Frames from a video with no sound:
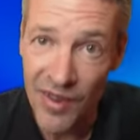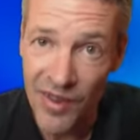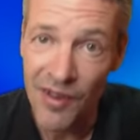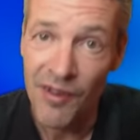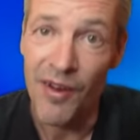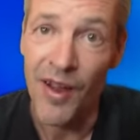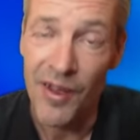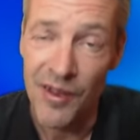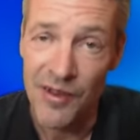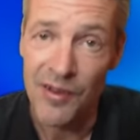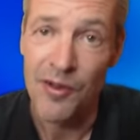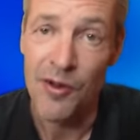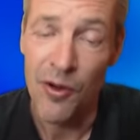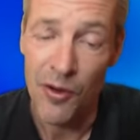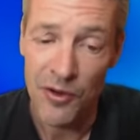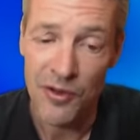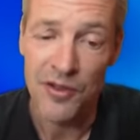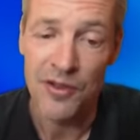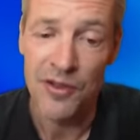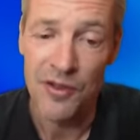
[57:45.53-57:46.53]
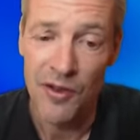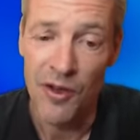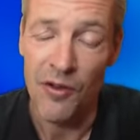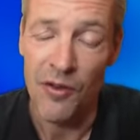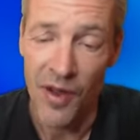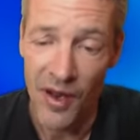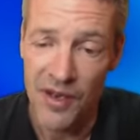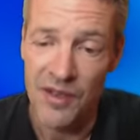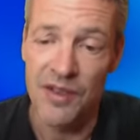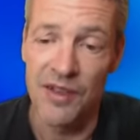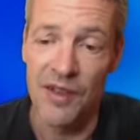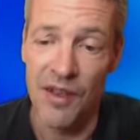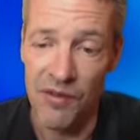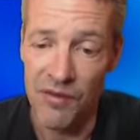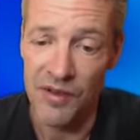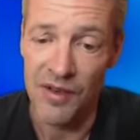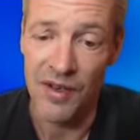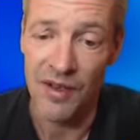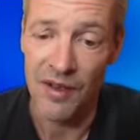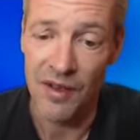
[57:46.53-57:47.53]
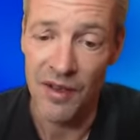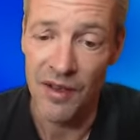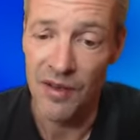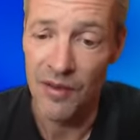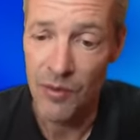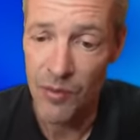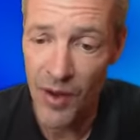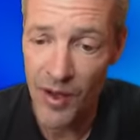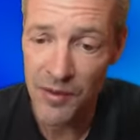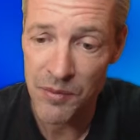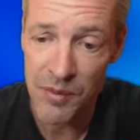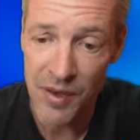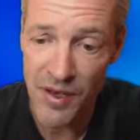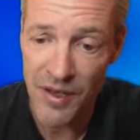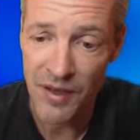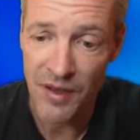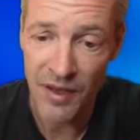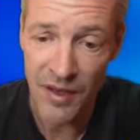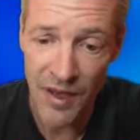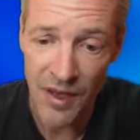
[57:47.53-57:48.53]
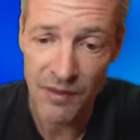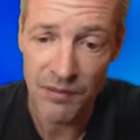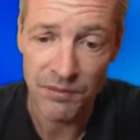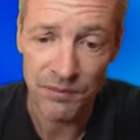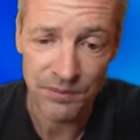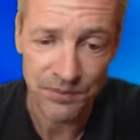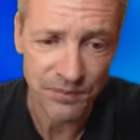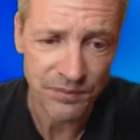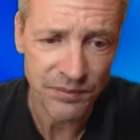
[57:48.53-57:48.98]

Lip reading: the right course of action, definitely. White played in the game